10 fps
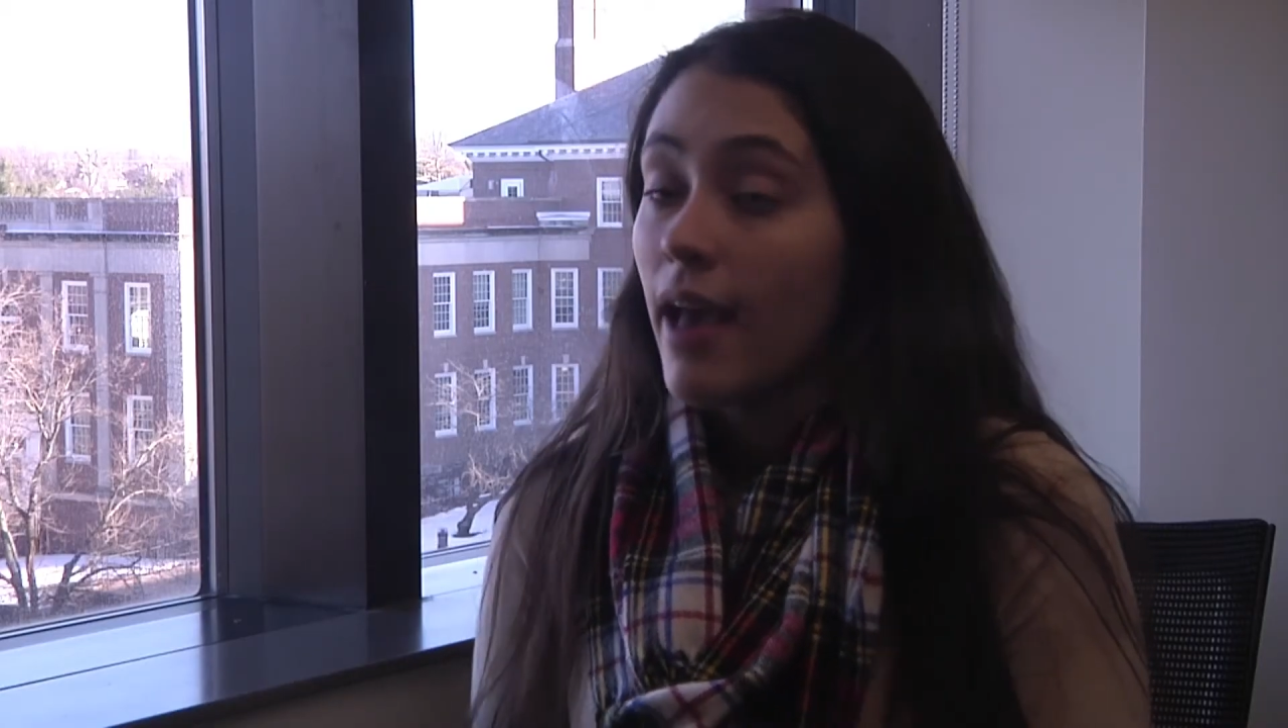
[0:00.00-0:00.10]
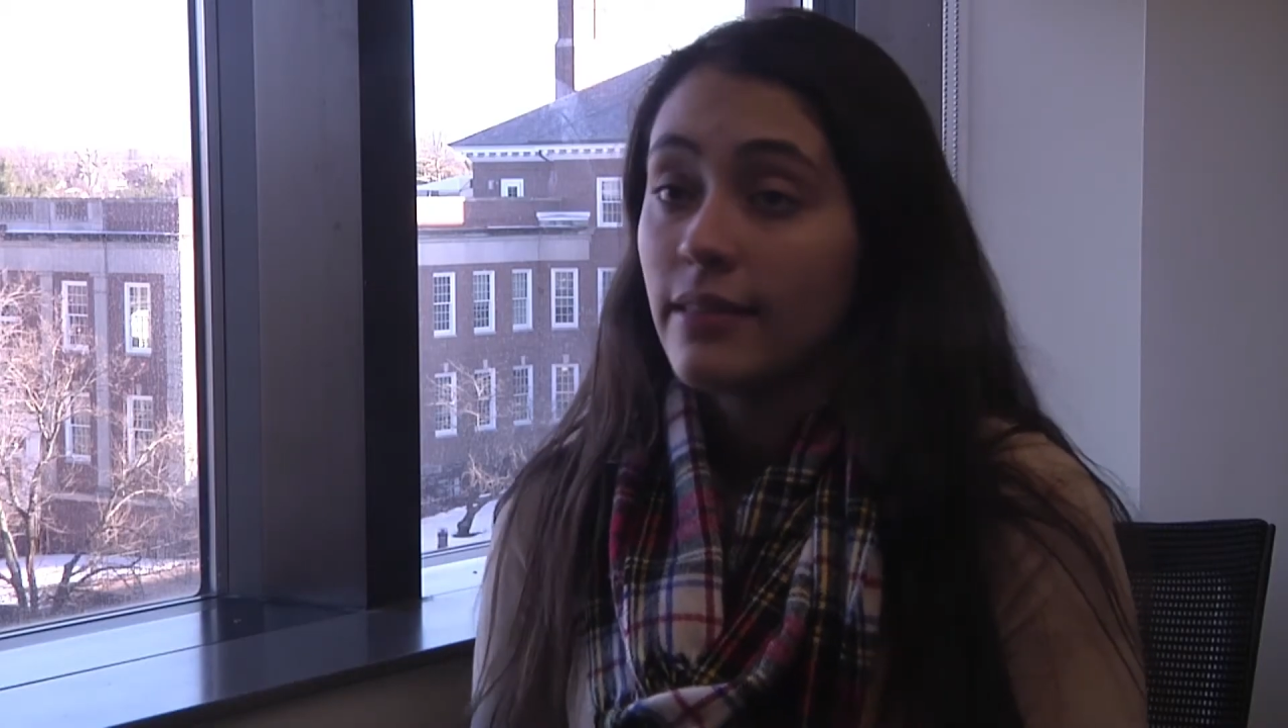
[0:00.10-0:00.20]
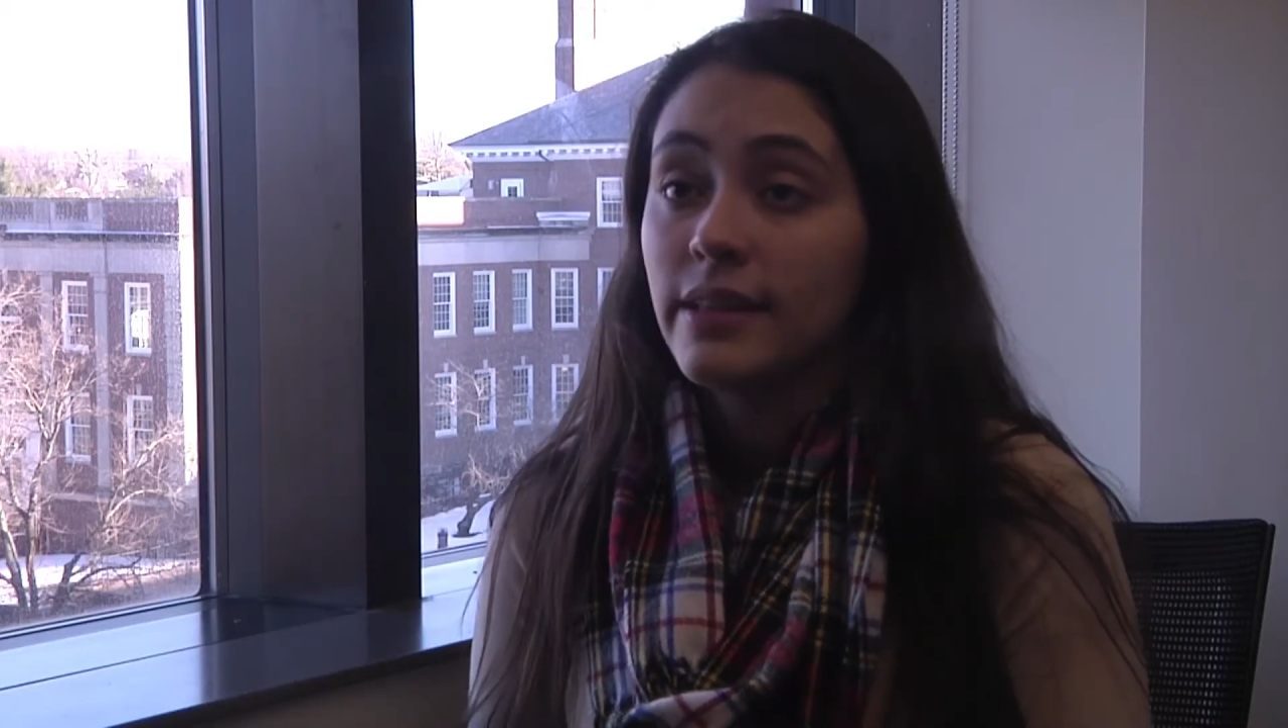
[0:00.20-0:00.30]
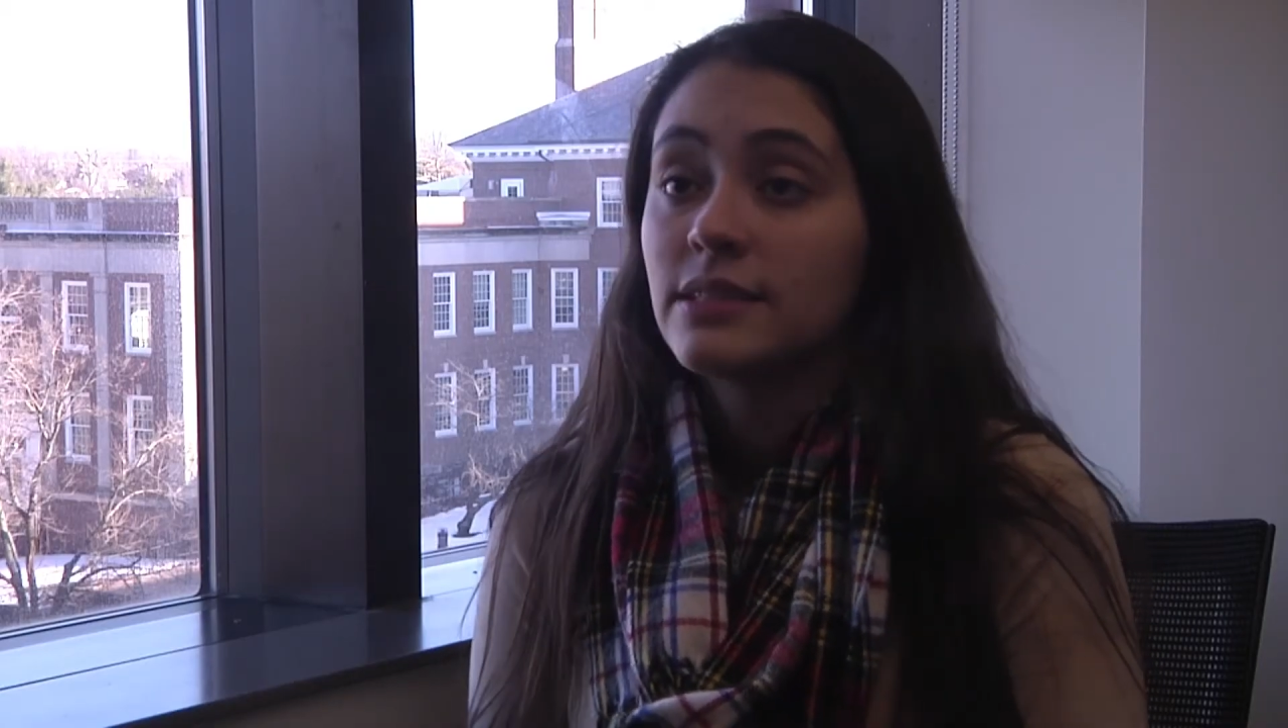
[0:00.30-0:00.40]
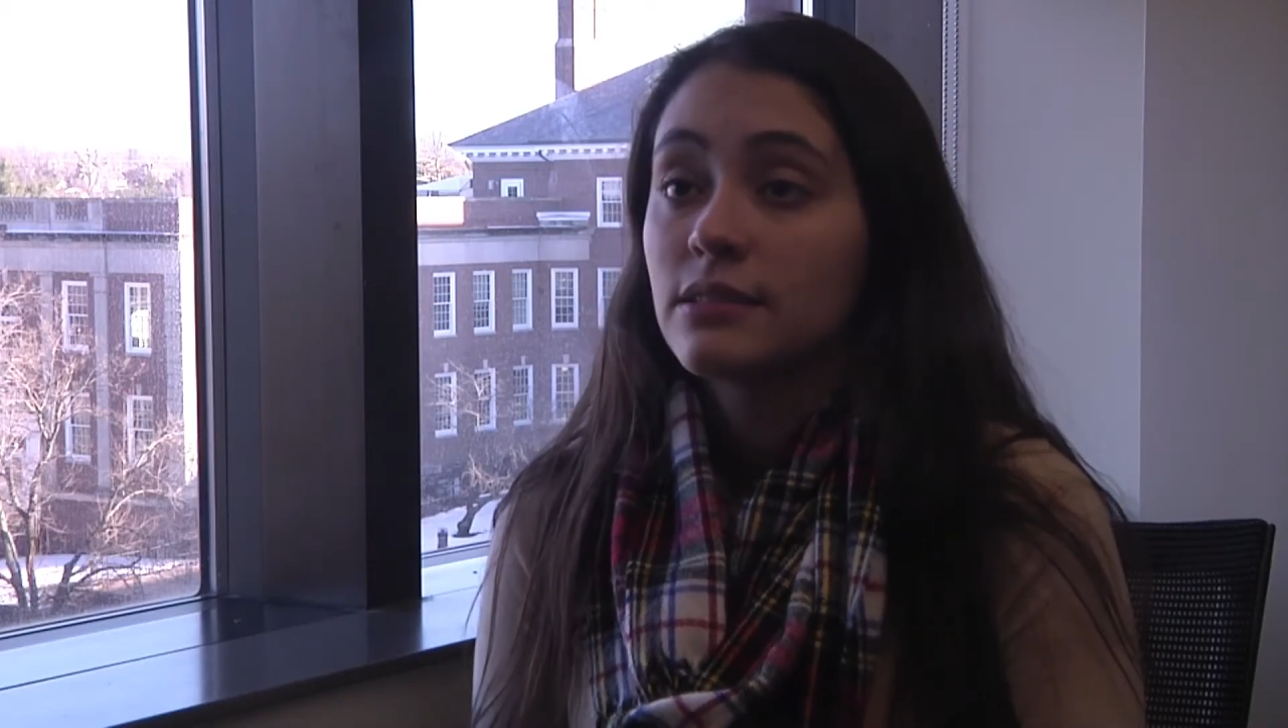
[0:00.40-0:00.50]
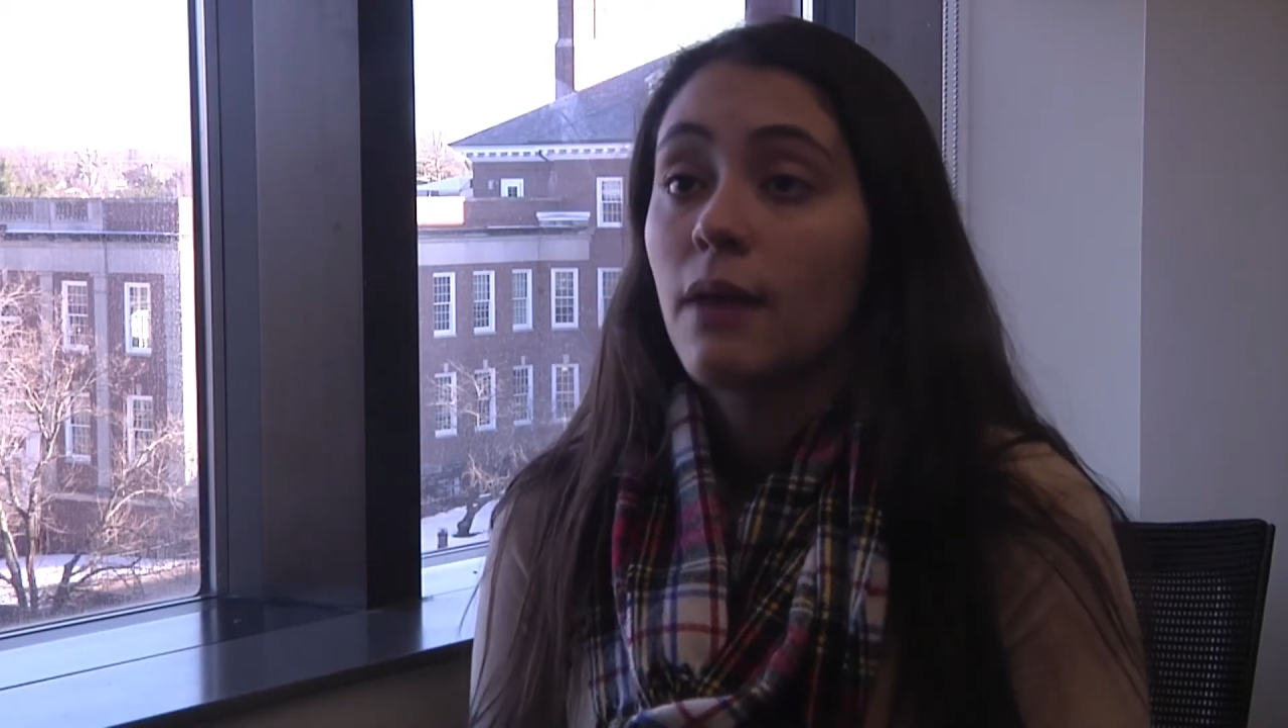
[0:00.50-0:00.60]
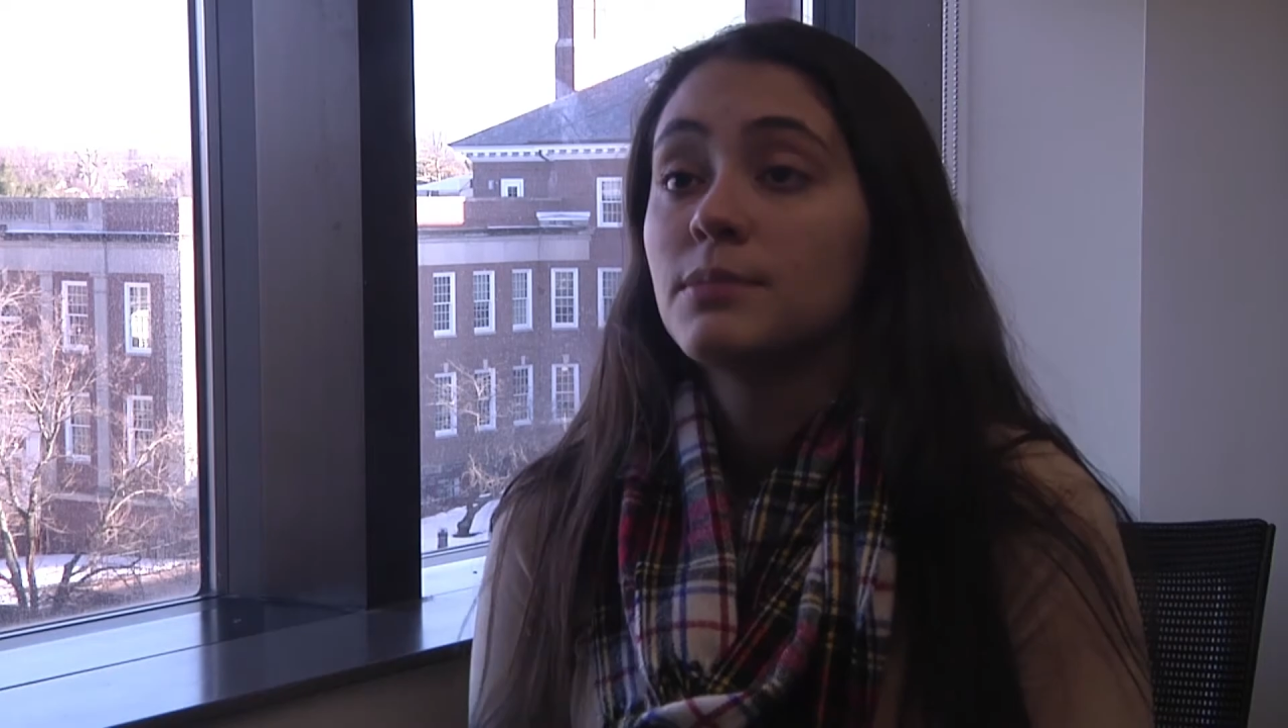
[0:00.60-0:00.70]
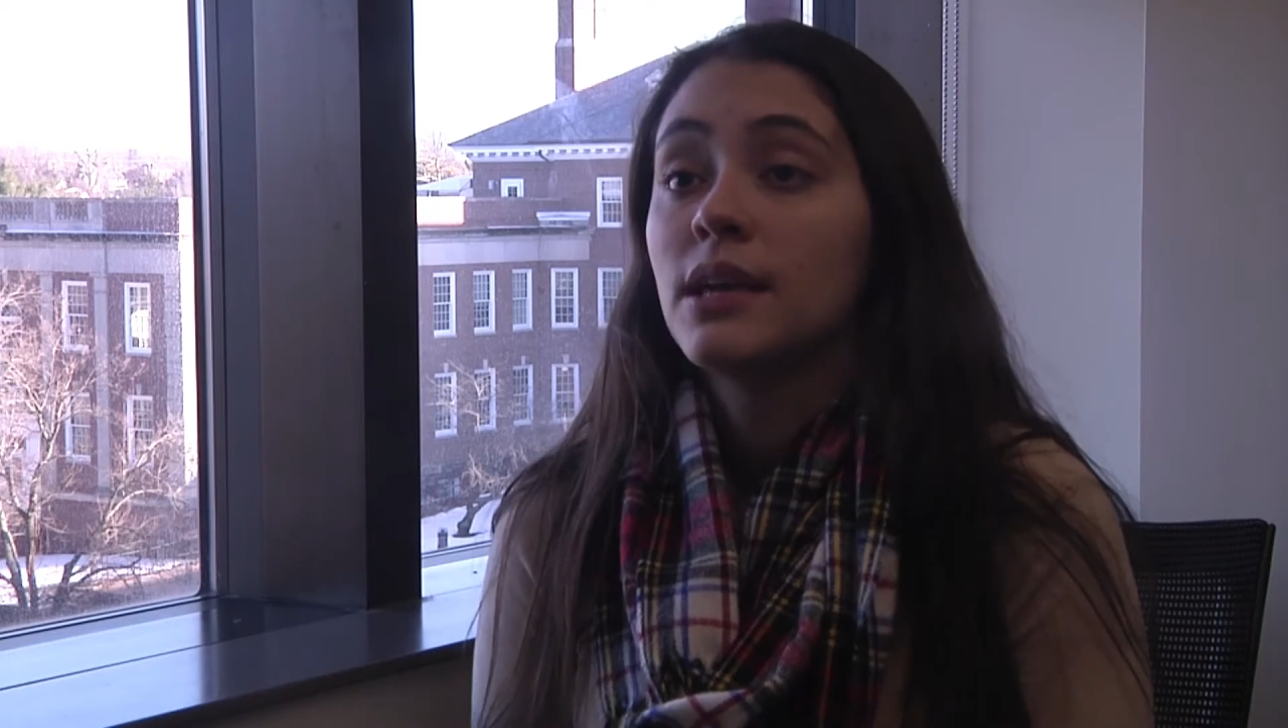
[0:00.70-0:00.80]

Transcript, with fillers: and they stop